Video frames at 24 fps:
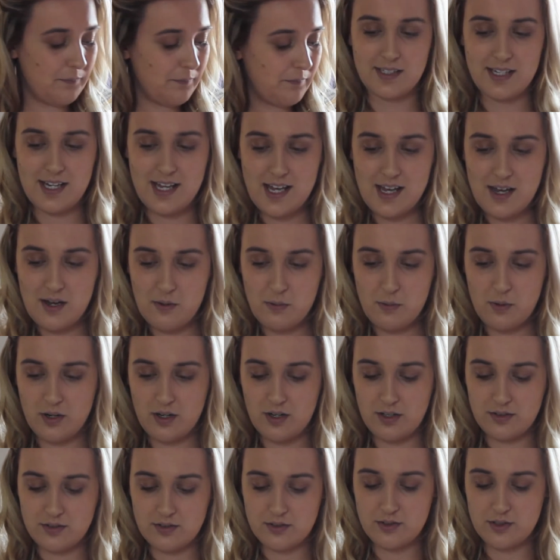Now
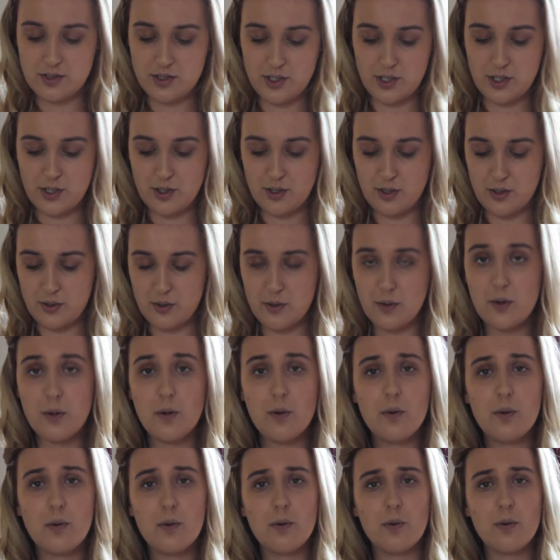on
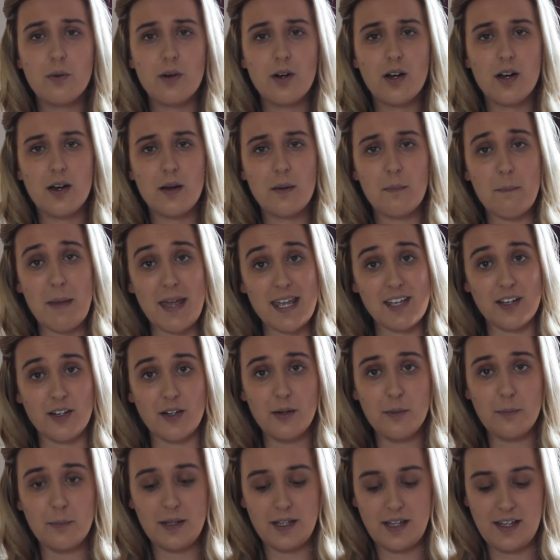to
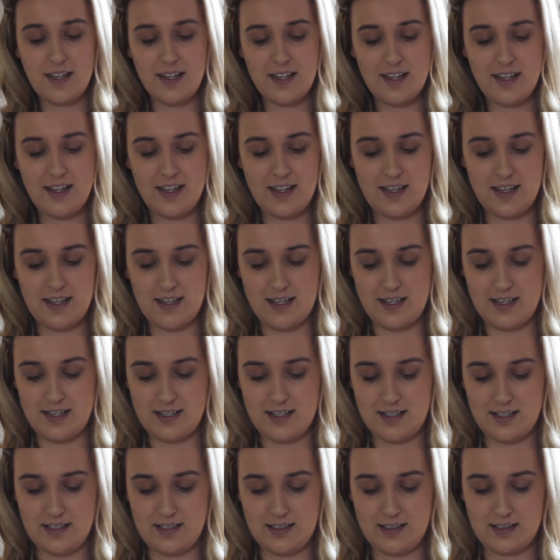makeup
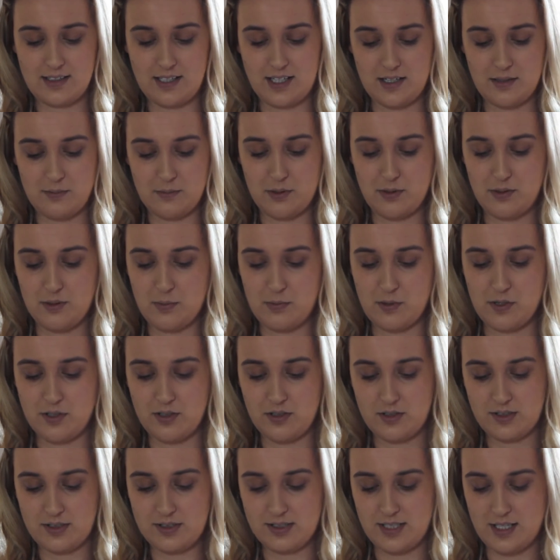and kind of beauty
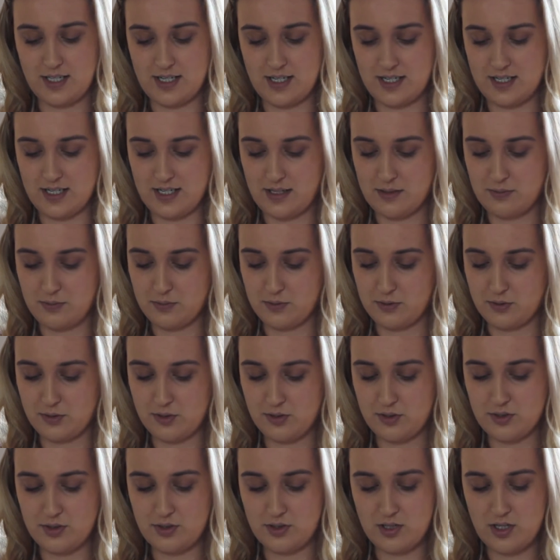products, and I will
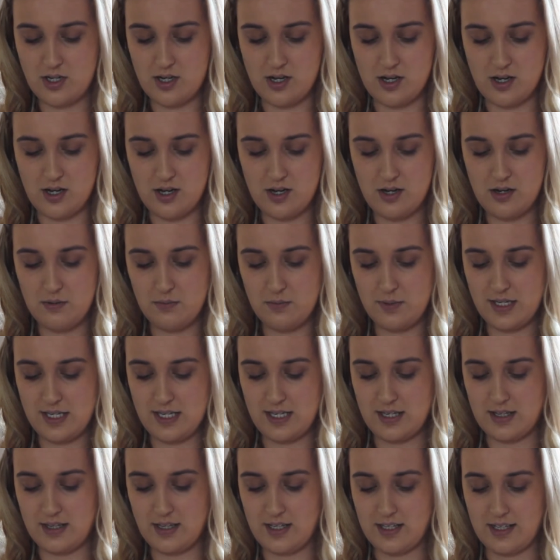start
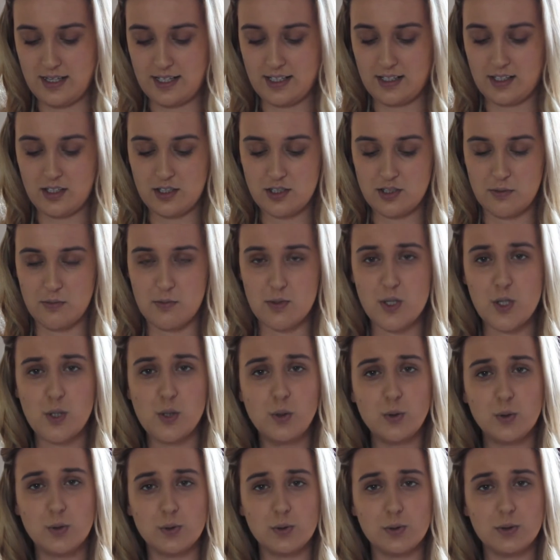with like some
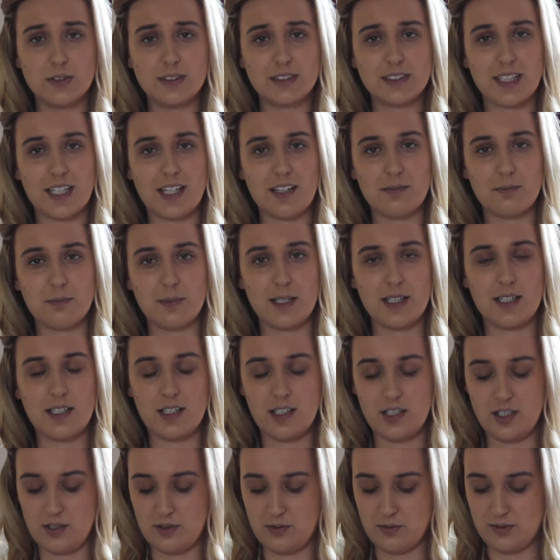tools that I've been
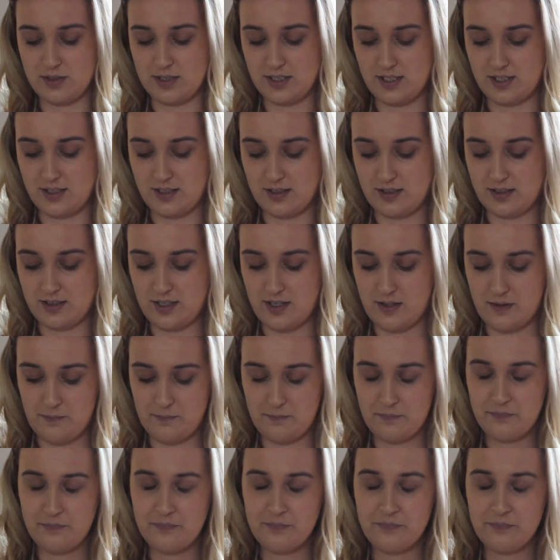using. So